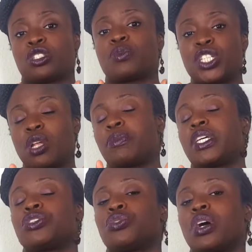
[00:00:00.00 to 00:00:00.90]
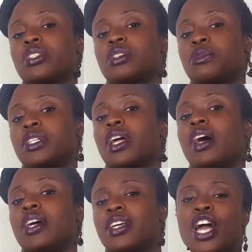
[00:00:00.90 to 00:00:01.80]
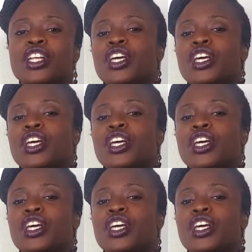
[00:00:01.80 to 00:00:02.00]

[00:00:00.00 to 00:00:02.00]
especially potential customers and clients,